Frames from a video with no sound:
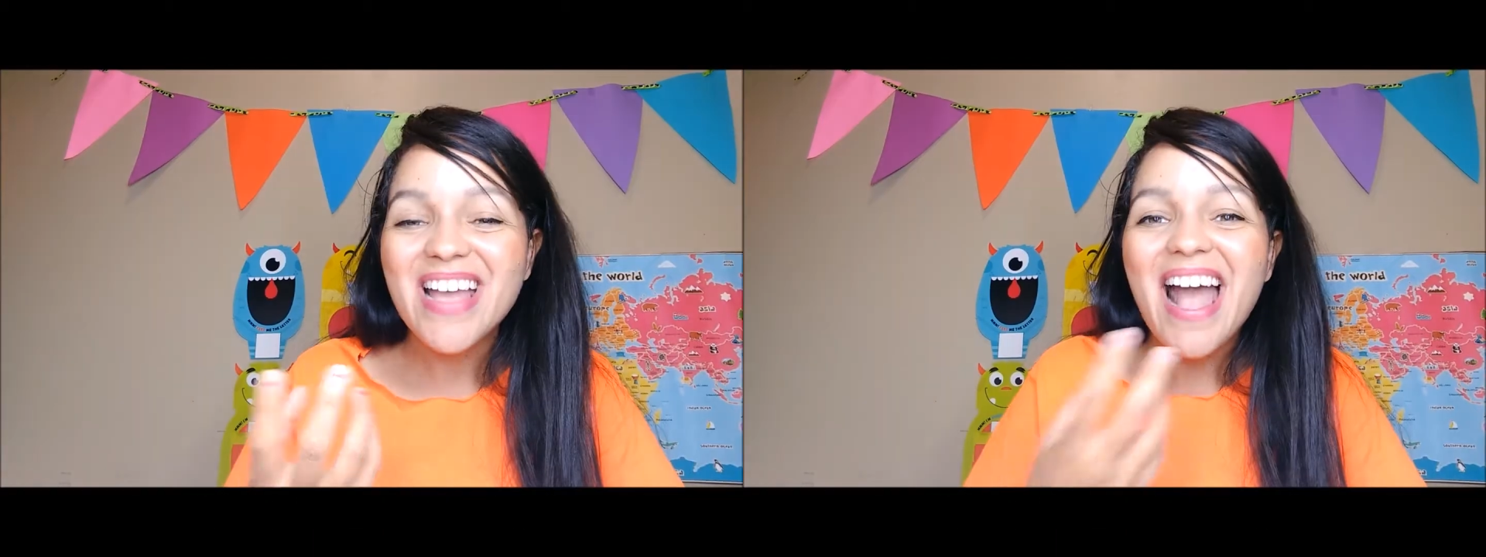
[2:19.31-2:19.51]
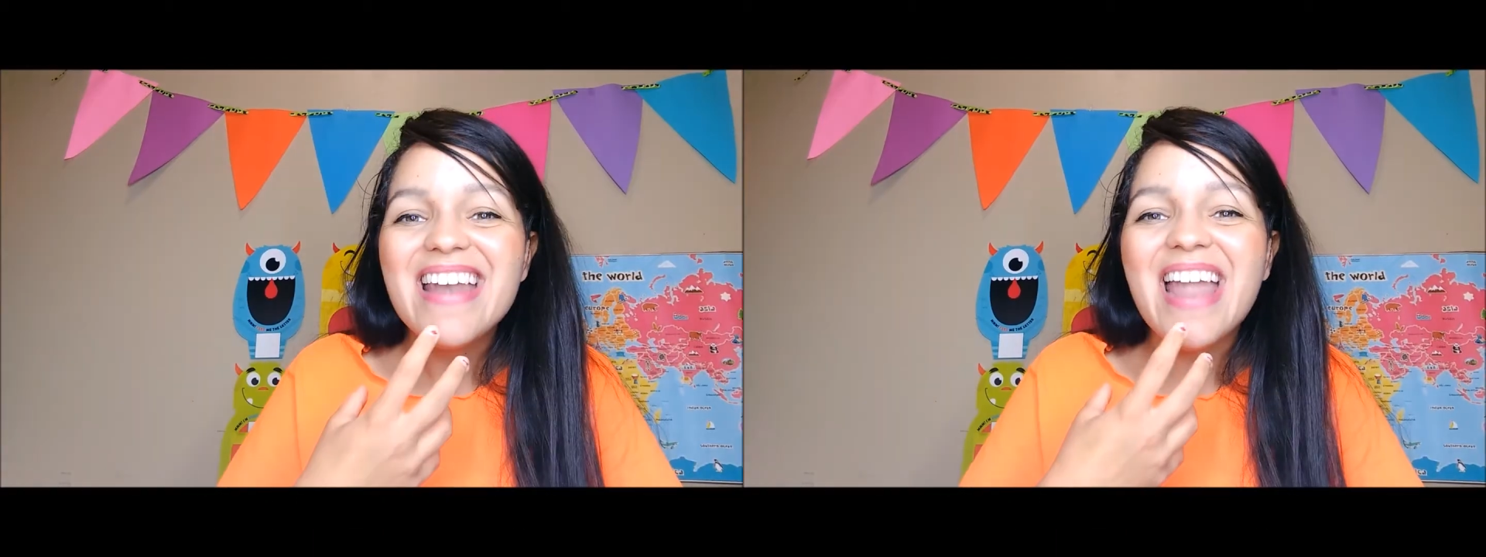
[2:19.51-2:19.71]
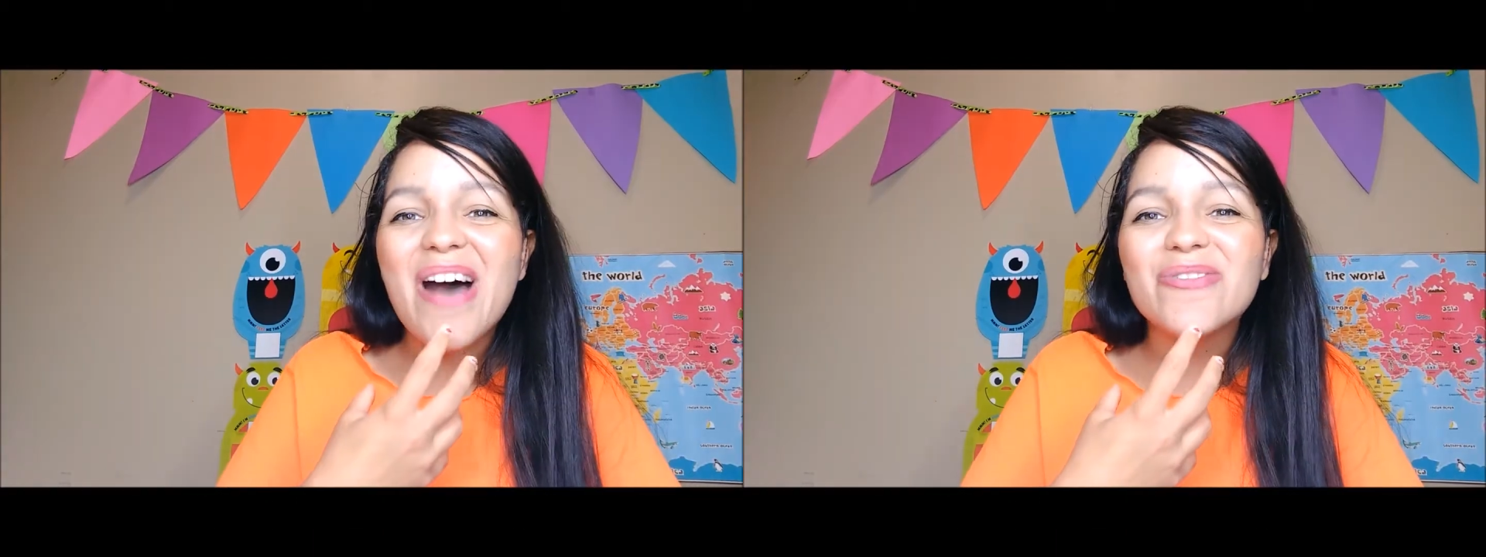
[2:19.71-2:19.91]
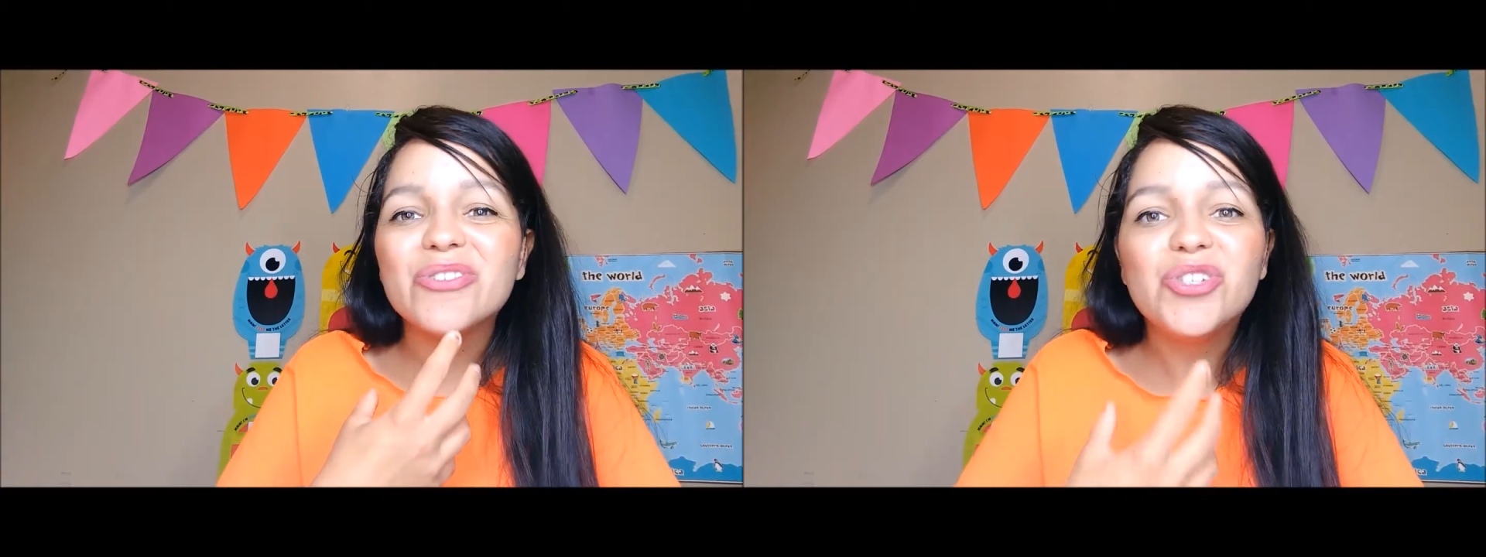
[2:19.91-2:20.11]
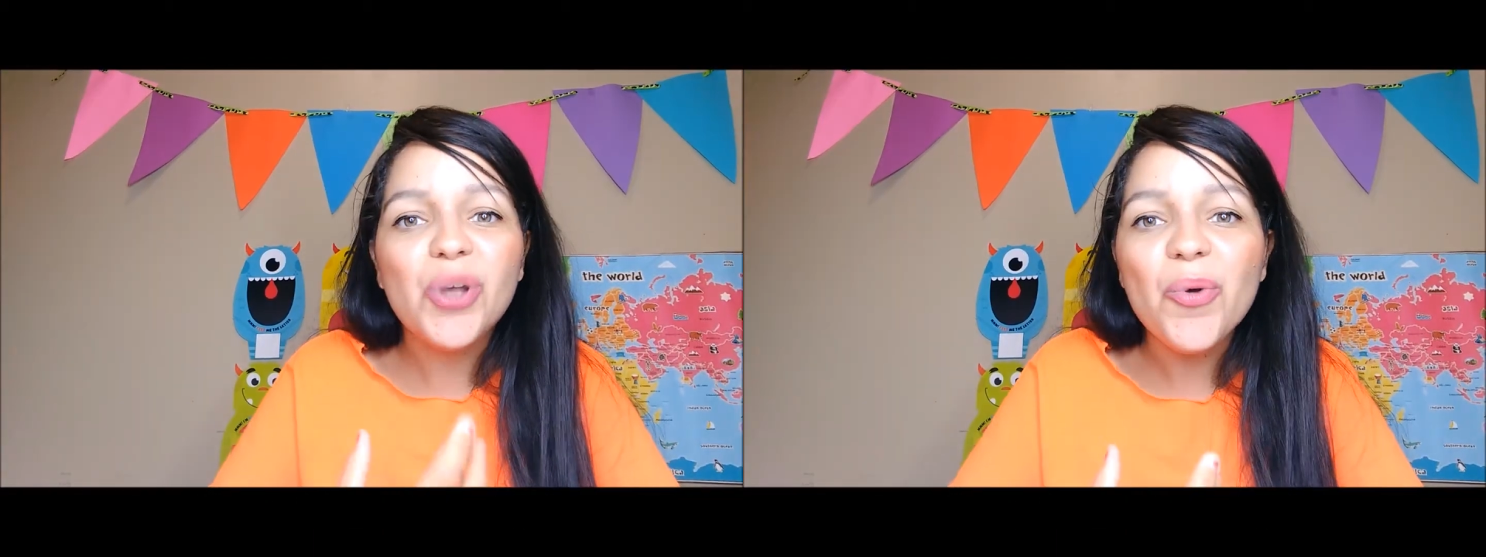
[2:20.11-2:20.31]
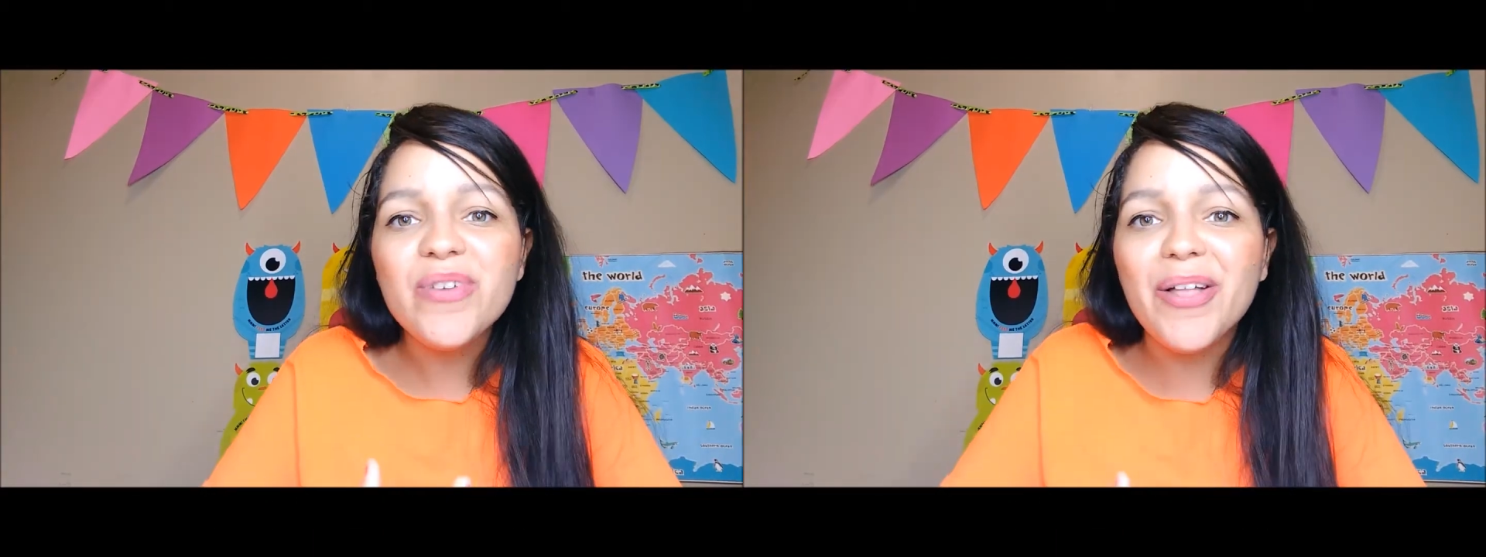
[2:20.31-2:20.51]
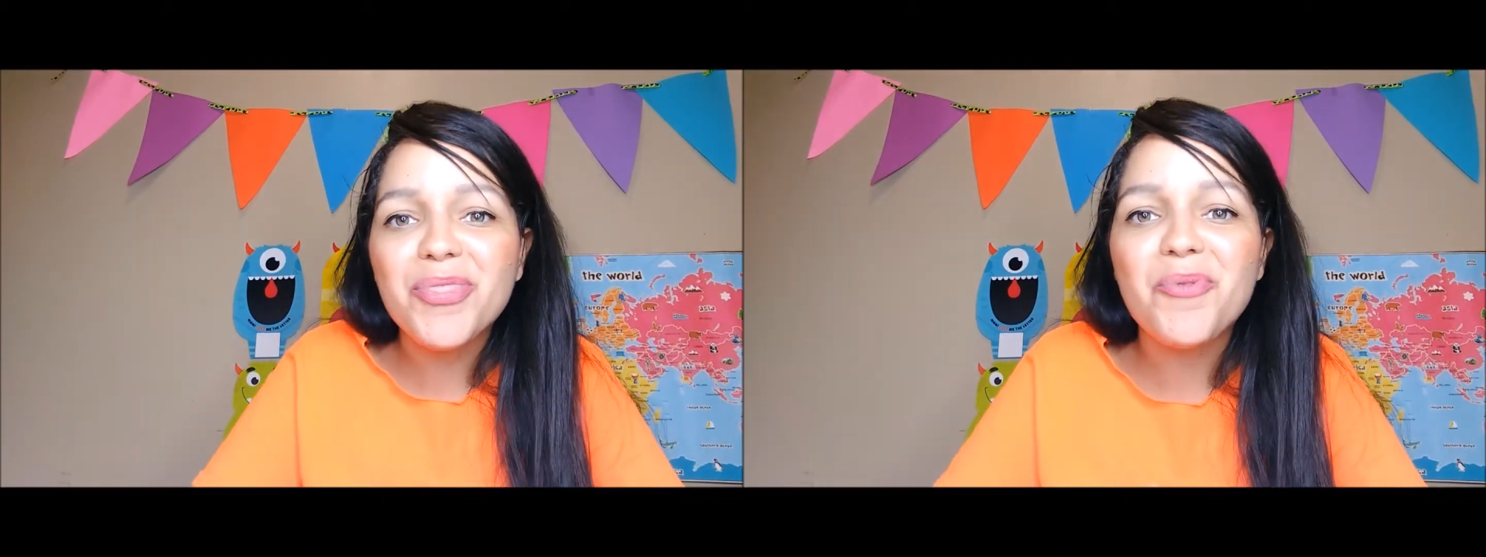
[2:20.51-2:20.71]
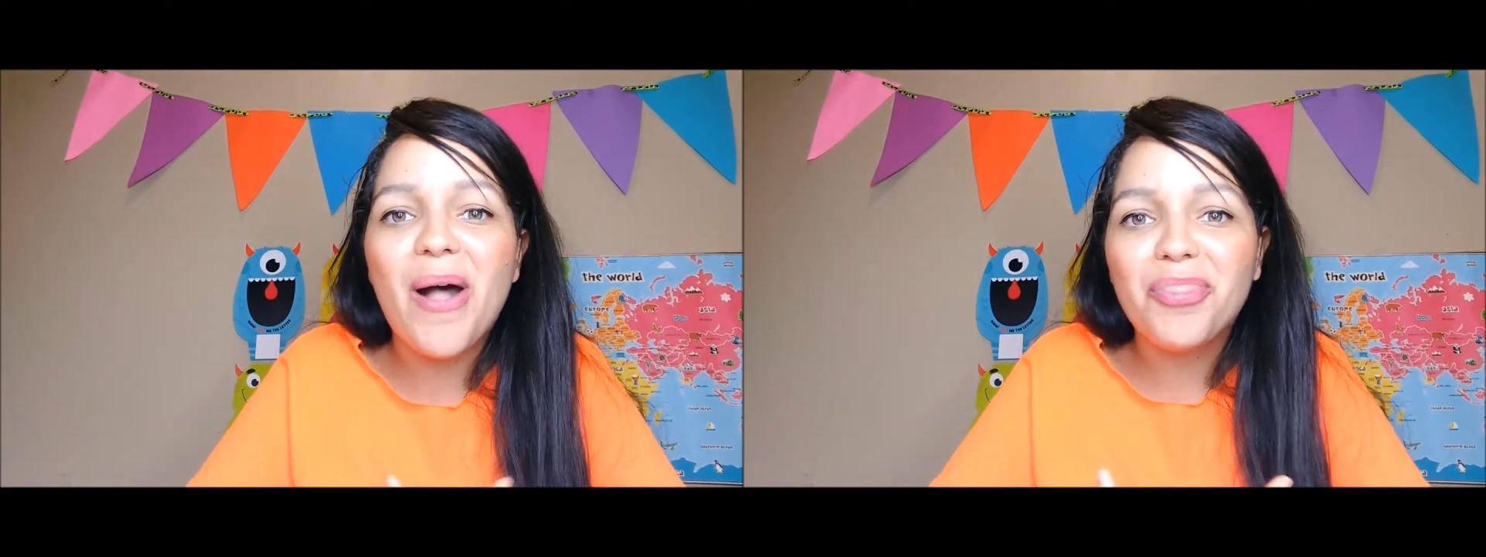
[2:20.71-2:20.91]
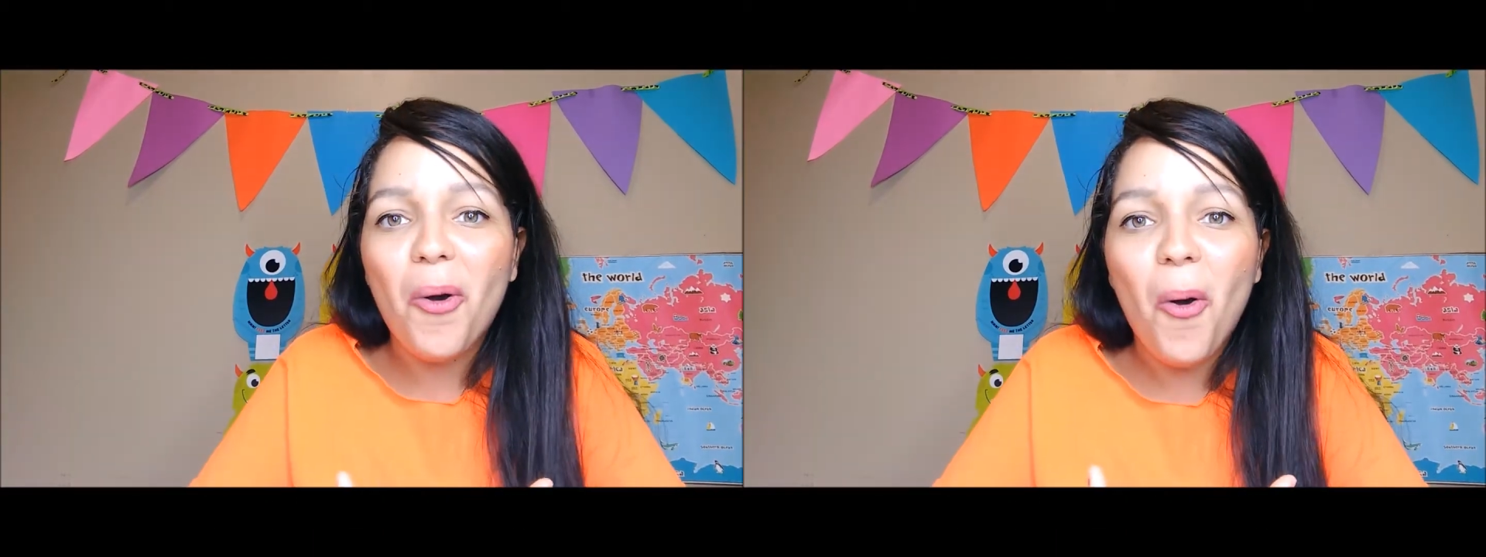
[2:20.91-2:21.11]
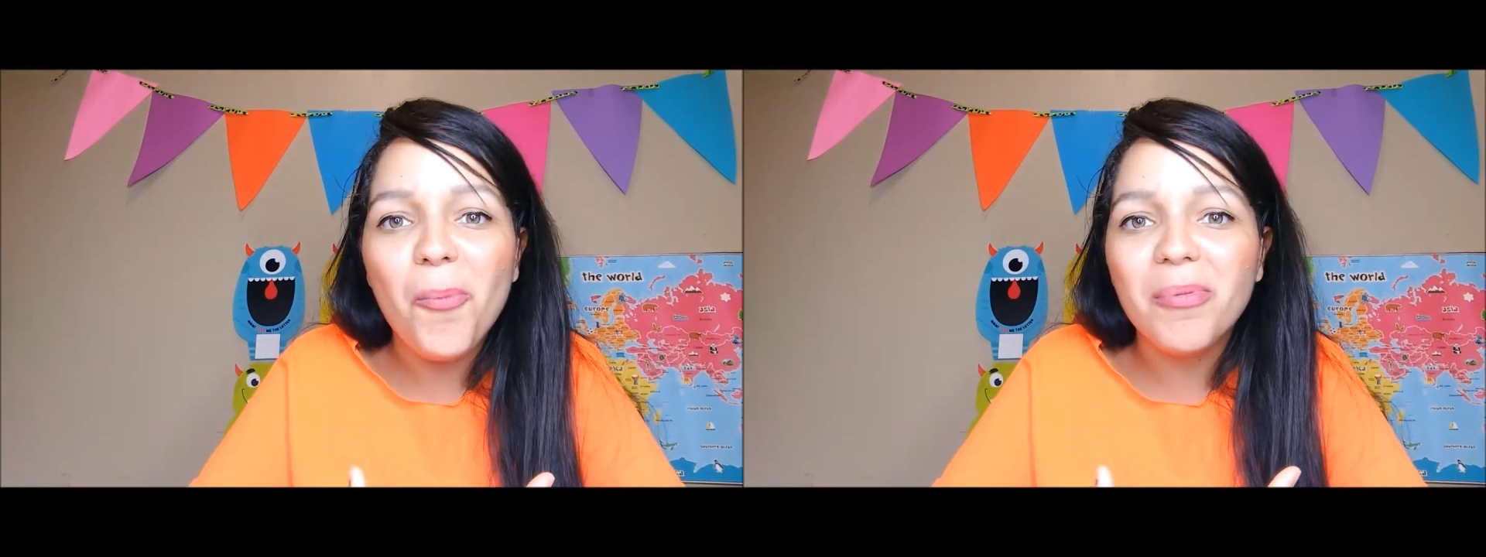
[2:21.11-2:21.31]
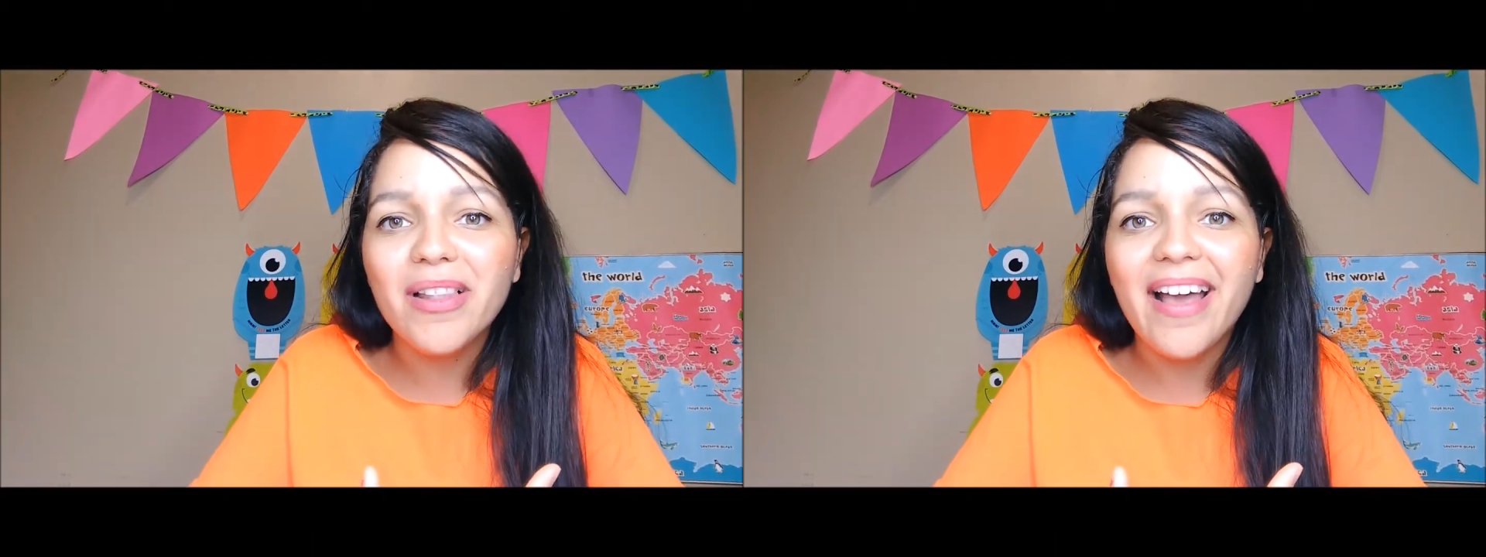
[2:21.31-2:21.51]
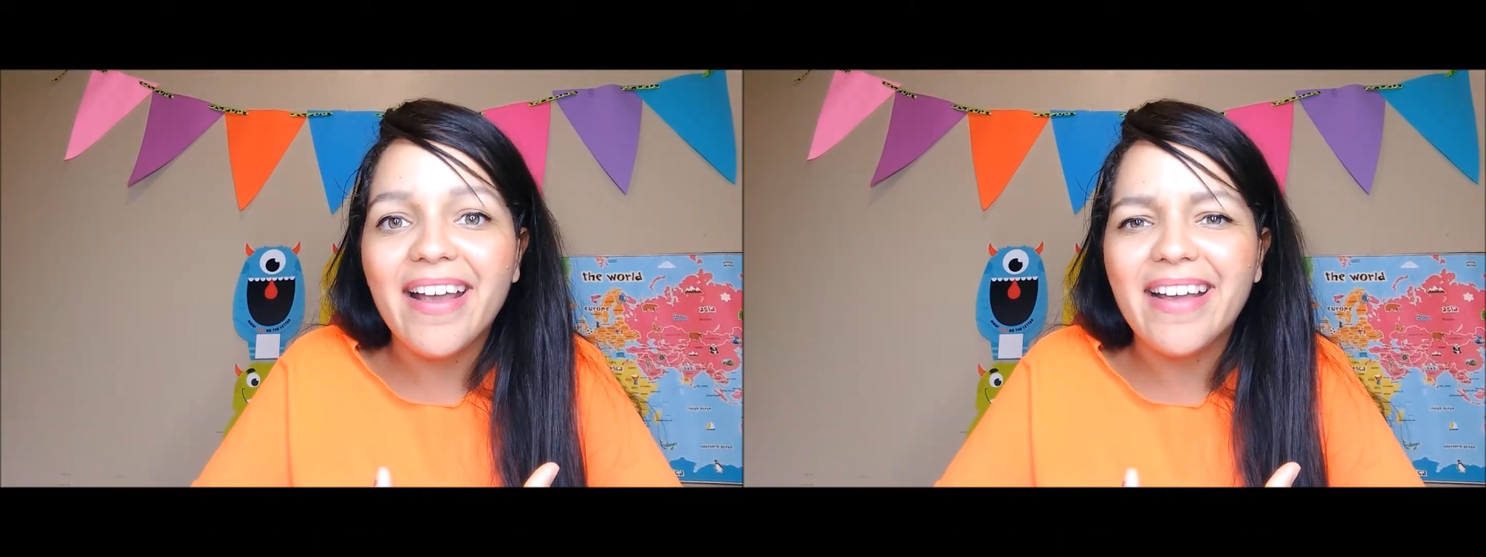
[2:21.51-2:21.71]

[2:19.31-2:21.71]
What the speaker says: Now, Jonah, throughout the whole play,